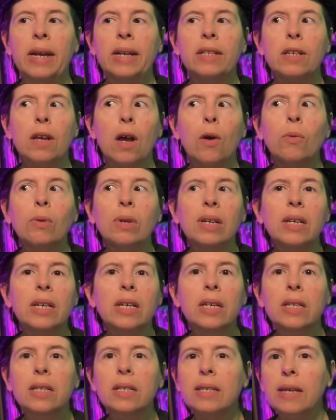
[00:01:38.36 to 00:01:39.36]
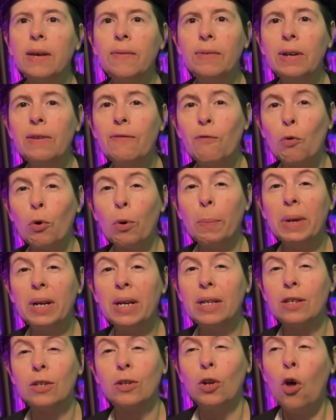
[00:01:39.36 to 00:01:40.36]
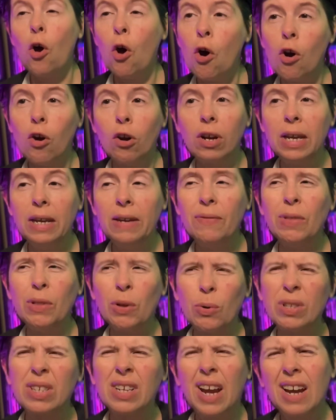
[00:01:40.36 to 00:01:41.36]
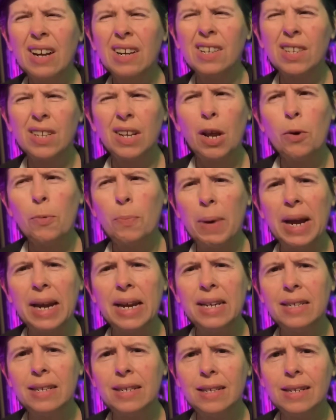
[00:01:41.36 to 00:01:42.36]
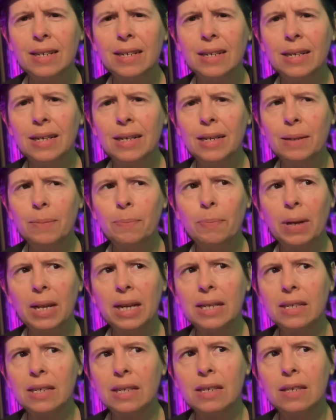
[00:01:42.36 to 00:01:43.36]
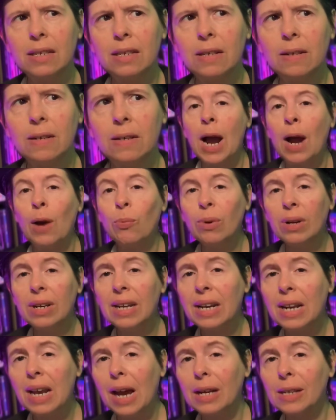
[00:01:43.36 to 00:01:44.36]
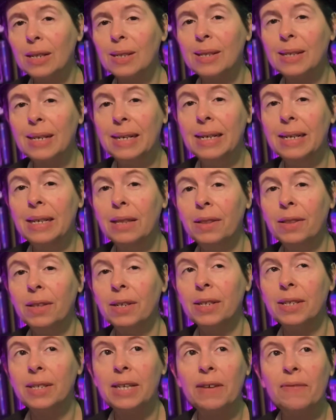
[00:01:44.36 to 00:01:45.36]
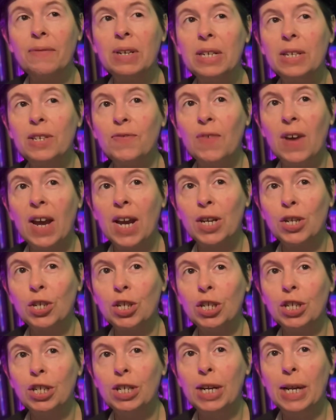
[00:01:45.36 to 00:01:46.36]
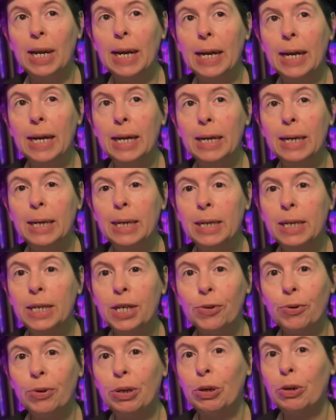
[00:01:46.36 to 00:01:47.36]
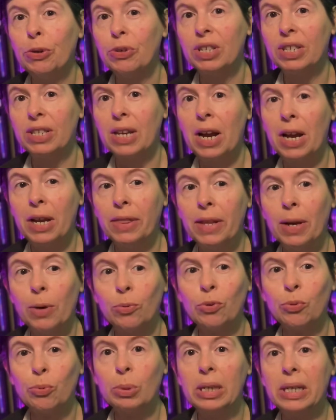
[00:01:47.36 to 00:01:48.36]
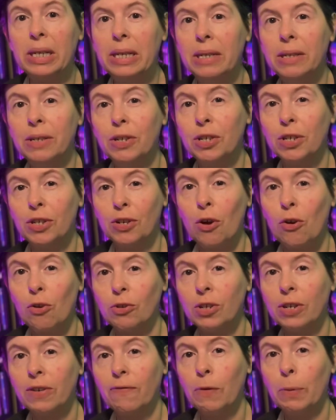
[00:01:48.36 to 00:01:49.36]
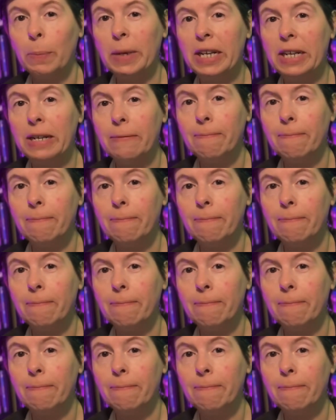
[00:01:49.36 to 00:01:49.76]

It's only 74 minutes long, even though it's kind of slow paced in places. I really liked seeing the 70s fashion and interior design. That was really nostalgic for me.